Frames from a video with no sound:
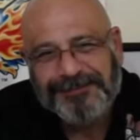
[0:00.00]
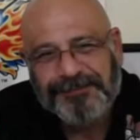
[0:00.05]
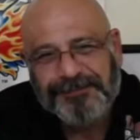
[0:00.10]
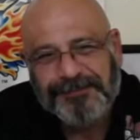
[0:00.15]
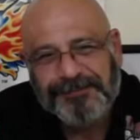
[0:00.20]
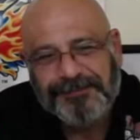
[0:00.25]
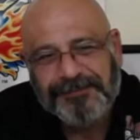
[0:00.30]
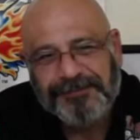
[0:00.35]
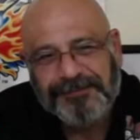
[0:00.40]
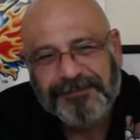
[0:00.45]

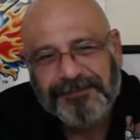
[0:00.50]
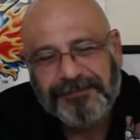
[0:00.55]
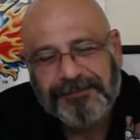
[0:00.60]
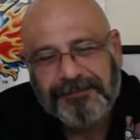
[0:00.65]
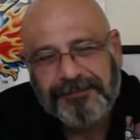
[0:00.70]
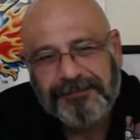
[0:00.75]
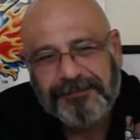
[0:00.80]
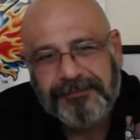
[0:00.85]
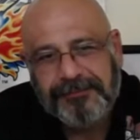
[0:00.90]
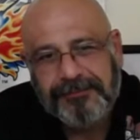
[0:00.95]

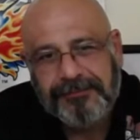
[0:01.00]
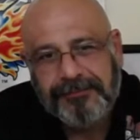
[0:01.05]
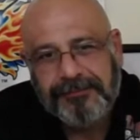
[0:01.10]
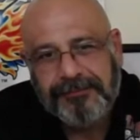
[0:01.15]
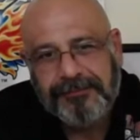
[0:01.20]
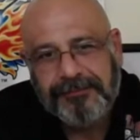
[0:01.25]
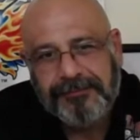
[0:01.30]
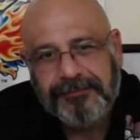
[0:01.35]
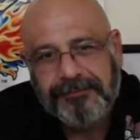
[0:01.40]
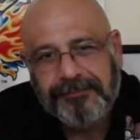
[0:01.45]

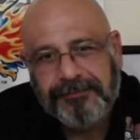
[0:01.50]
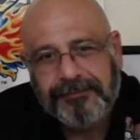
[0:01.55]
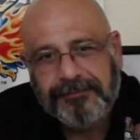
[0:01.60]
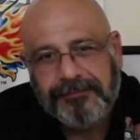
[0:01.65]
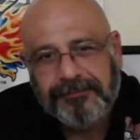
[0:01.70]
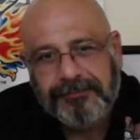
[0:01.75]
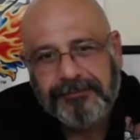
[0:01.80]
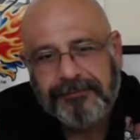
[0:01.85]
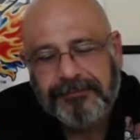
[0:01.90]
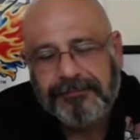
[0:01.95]

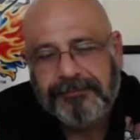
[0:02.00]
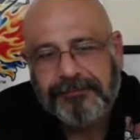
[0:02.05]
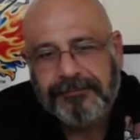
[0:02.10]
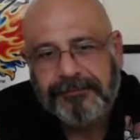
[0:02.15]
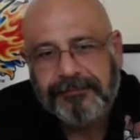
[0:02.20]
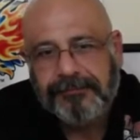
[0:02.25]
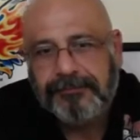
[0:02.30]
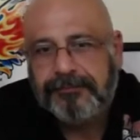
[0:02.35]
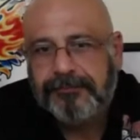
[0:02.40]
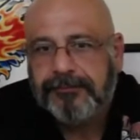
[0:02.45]

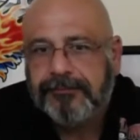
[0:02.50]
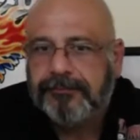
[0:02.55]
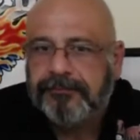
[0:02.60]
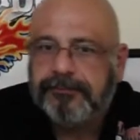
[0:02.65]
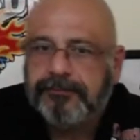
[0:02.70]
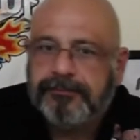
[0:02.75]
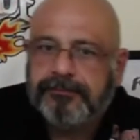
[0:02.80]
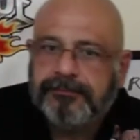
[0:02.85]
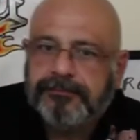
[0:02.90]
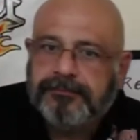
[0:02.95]

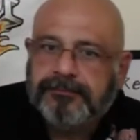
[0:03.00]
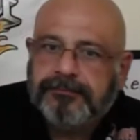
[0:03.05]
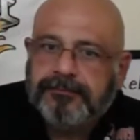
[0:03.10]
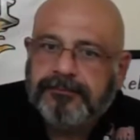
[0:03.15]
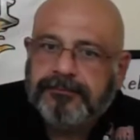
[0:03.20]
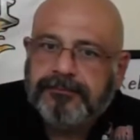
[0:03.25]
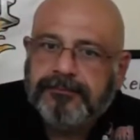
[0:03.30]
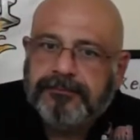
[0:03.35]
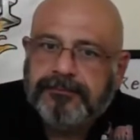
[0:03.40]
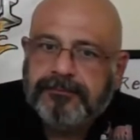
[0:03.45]

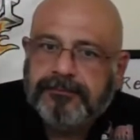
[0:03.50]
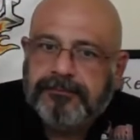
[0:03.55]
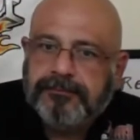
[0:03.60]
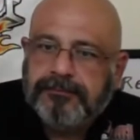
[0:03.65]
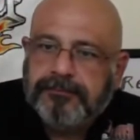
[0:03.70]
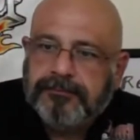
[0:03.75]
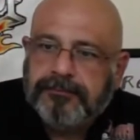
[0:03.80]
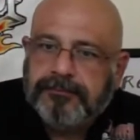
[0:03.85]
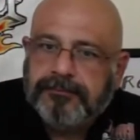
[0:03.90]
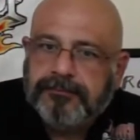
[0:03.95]

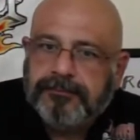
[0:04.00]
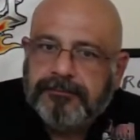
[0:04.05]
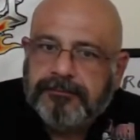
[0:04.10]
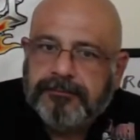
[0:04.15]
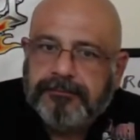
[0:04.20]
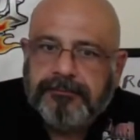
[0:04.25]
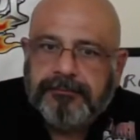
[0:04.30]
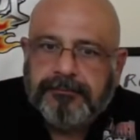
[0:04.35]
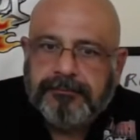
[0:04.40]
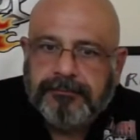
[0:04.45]

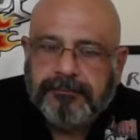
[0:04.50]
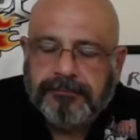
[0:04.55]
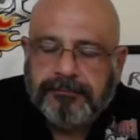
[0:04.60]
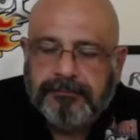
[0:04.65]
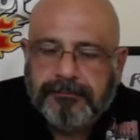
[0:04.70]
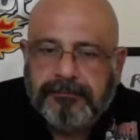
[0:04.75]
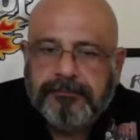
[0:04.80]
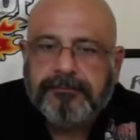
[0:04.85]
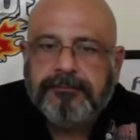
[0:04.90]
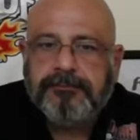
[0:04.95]

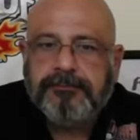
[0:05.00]
No words are spoken by the person on screen.